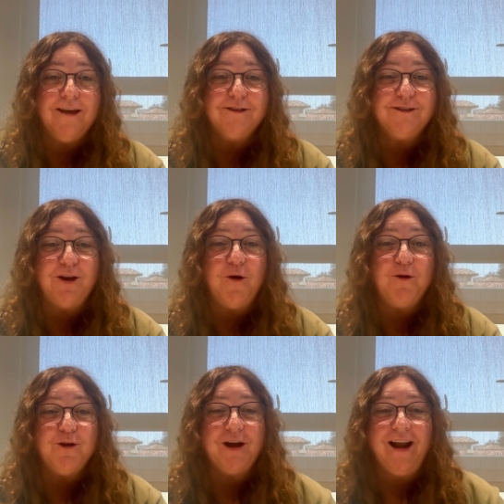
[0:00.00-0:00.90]

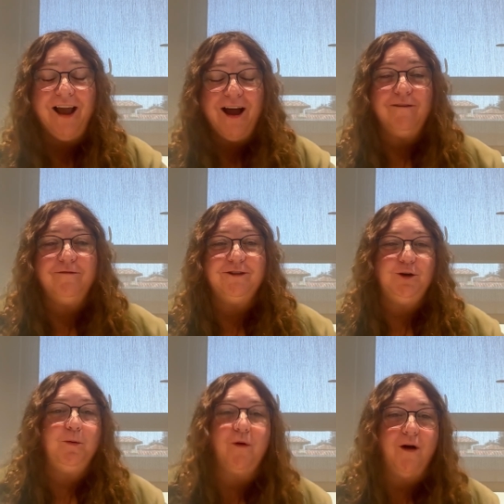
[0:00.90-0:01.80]
So you kind of have
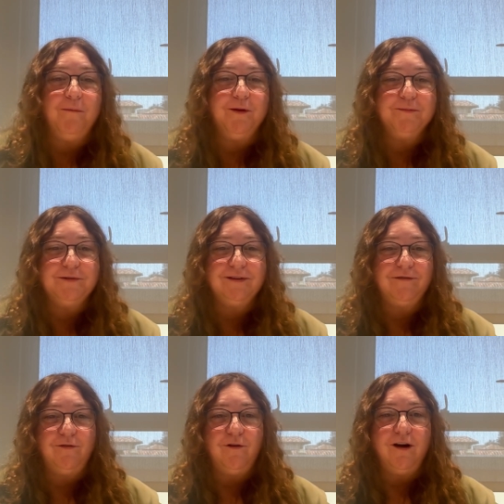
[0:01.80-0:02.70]
two problems
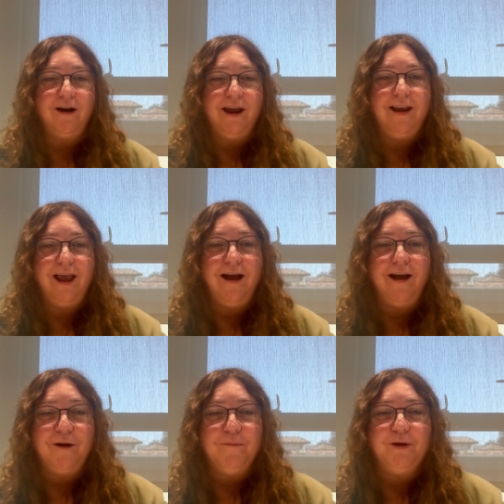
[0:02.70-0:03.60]
for an
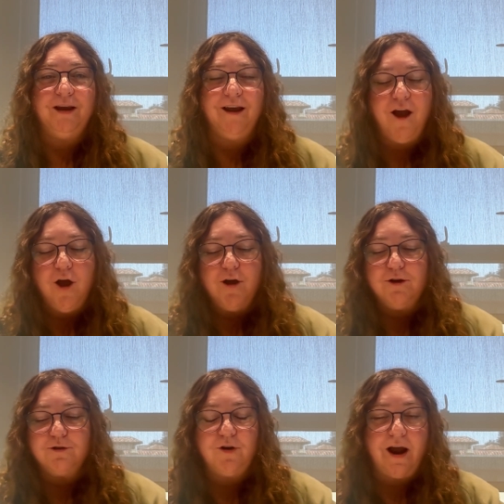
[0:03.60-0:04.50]
AI company.
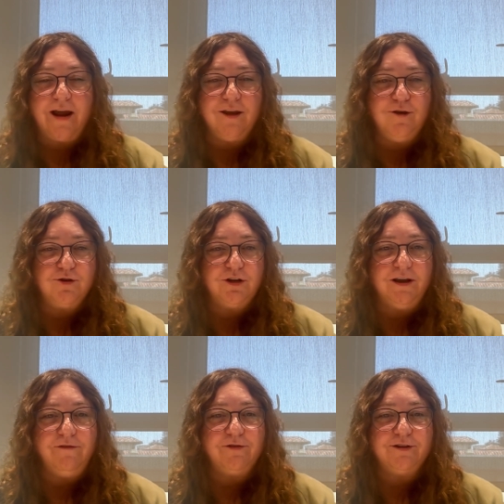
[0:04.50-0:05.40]
You're trying
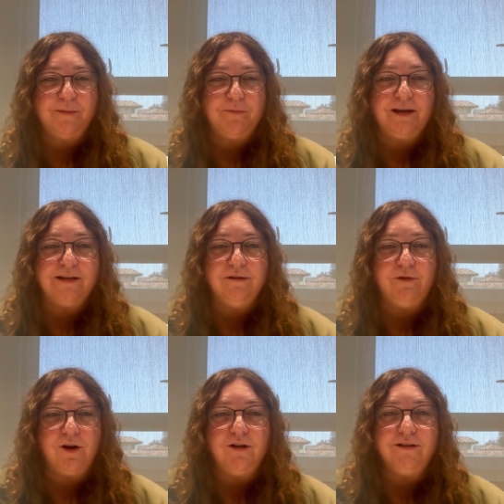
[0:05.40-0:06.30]
usually for something
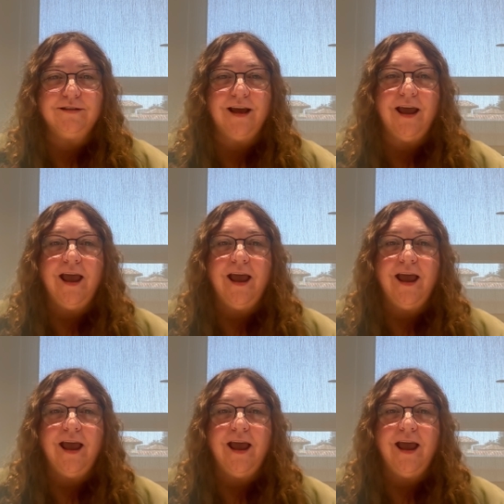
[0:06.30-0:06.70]
difficult.